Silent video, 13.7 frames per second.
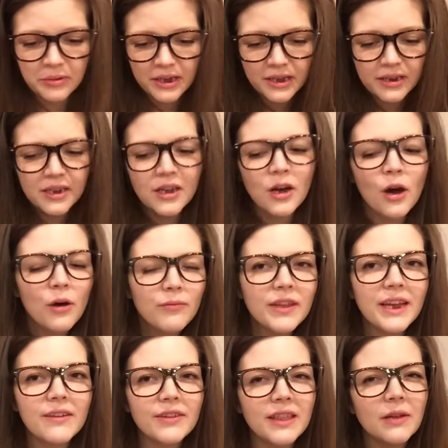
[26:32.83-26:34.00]
But
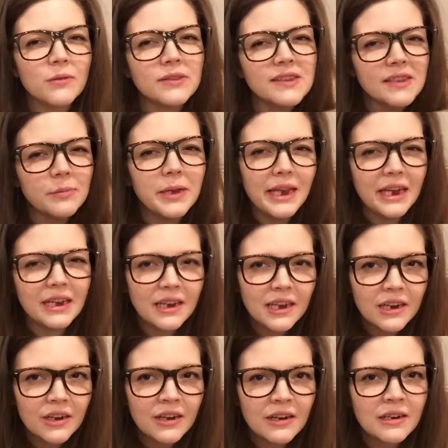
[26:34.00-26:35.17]
hopefully everything will still be in
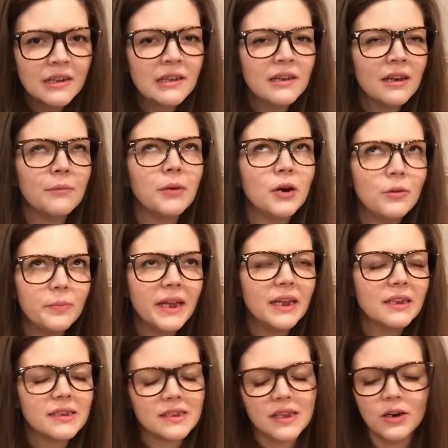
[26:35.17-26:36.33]
here. I'm
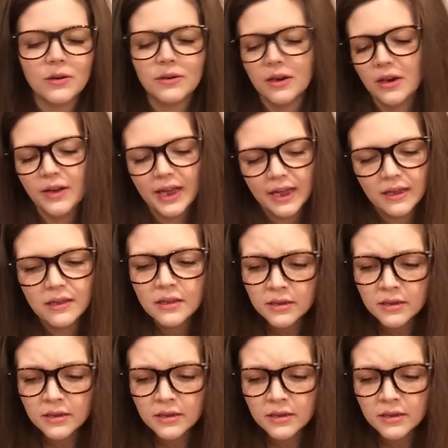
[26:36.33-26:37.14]
hoping so. Okay.